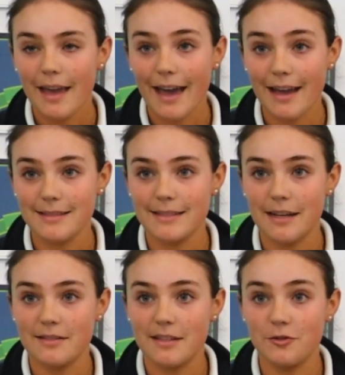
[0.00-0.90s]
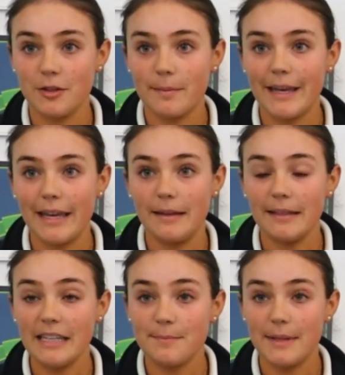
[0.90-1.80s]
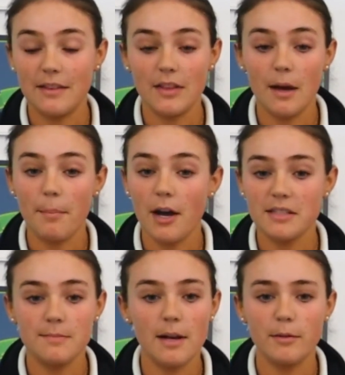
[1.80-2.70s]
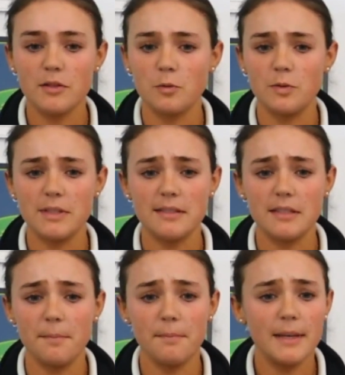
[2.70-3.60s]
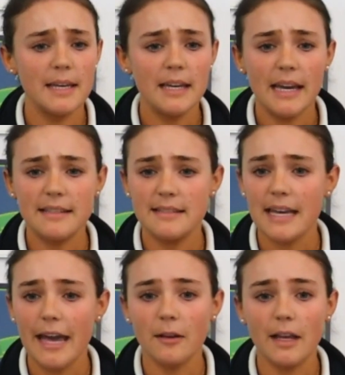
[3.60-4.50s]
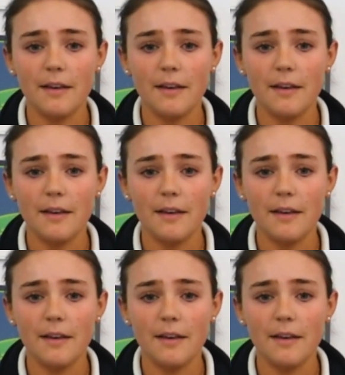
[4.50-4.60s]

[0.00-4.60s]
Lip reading: has Down syndrome and he's been in the Boston public school system his entire